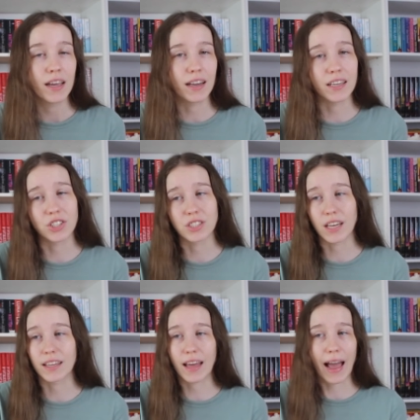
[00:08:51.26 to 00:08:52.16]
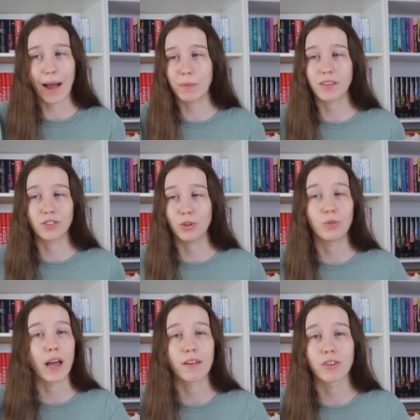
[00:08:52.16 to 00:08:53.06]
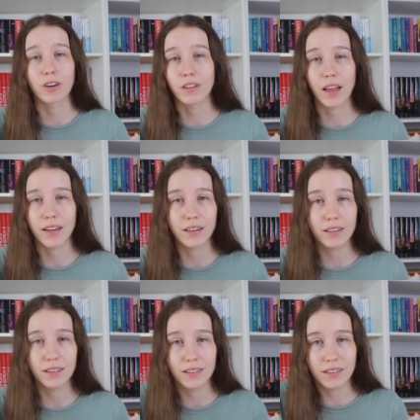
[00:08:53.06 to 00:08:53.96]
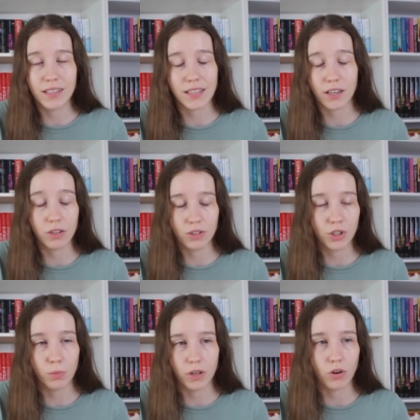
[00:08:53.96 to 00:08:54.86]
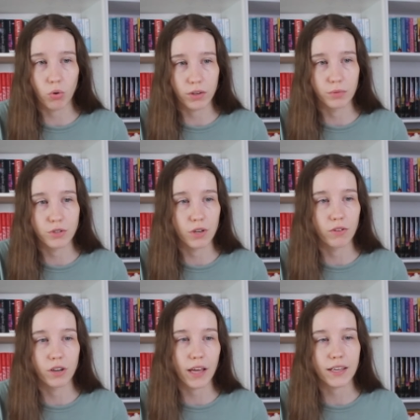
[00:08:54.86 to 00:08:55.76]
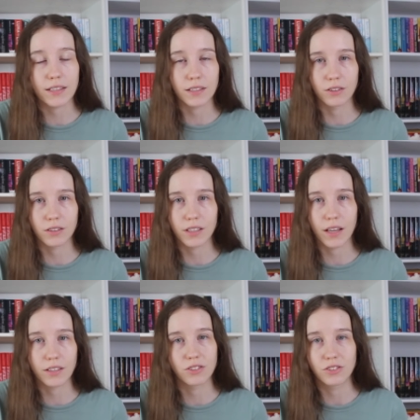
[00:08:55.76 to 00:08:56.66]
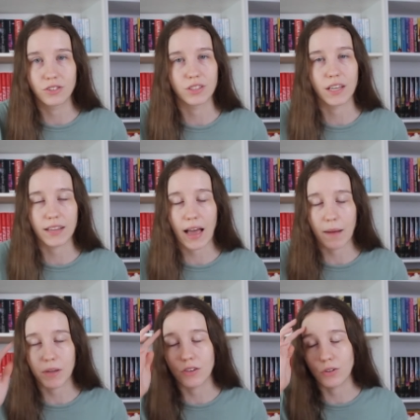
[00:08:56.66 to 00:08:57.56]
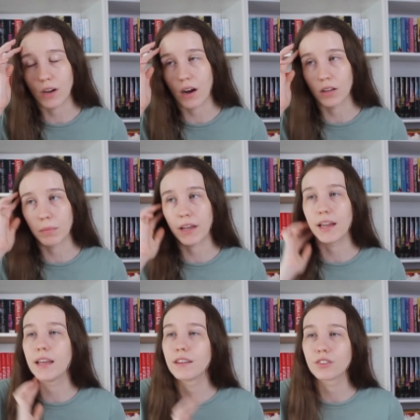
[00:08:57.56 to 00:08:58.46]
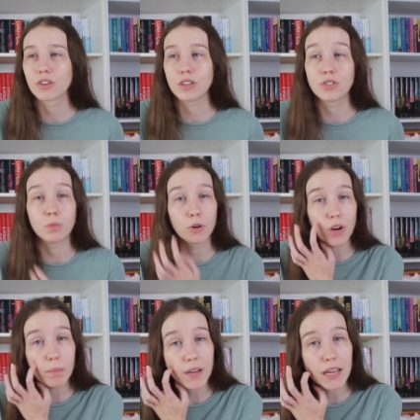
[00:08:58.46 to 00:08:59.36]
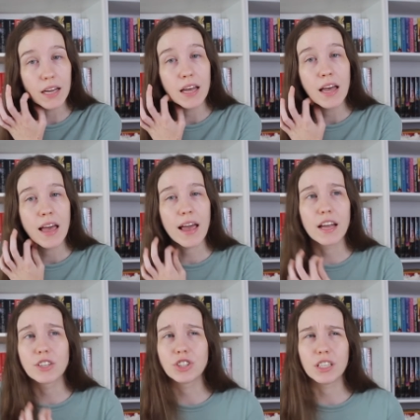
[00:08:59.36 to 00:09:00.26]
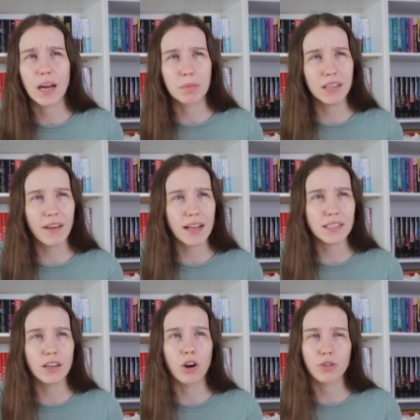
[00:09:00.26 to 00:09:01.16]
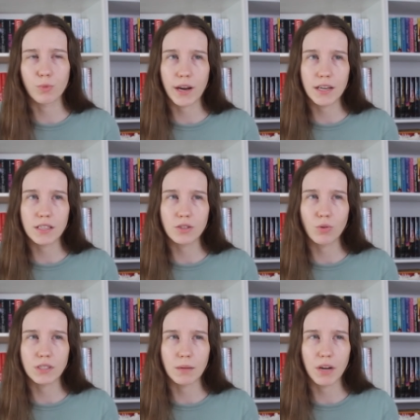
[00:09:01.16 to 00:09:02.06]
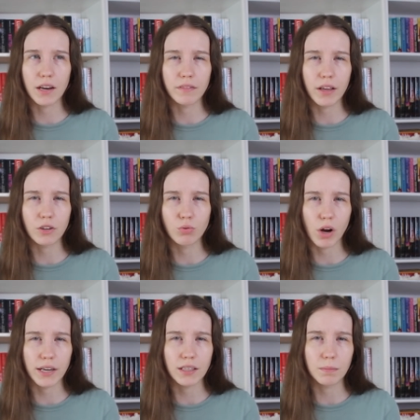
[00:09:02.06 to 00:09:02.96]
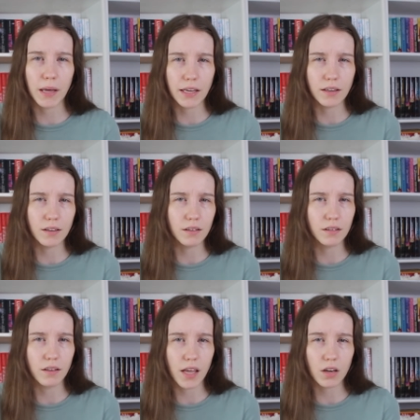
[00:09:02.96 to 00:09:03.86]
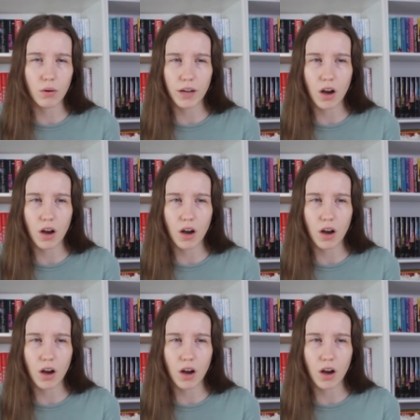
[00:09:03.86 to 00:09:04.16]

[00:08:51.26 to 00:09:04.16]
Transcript: and he's just like the happiest dude ever like he's like a human golden retriever like he's literally like just like the happiest dude on the planet and this girl is super grumpy and she I believe has like arthritis or some kind of like chronic pain thing going